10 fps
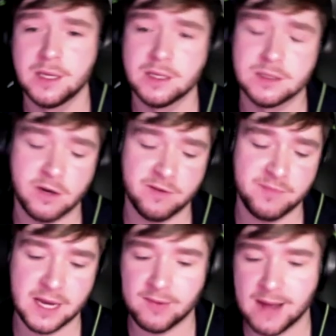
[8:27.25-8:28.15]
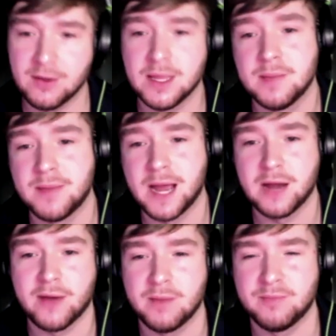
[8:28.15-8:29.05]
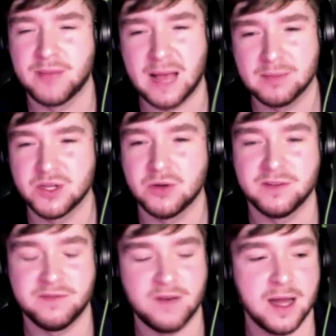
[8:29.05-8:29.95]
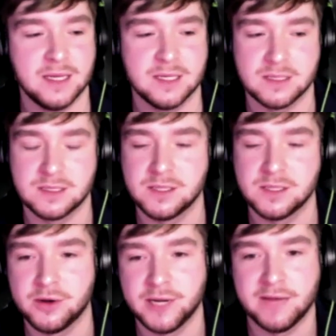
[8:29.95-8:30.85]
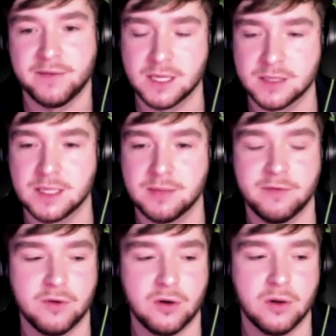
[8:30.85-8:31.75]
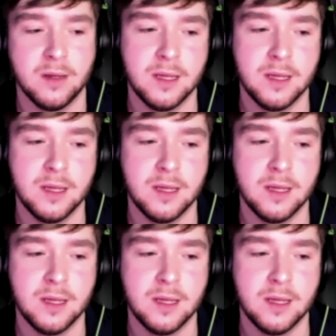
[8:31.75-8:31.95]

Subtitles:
sort of been around in the background, perhaps not defined as neurodiversity before.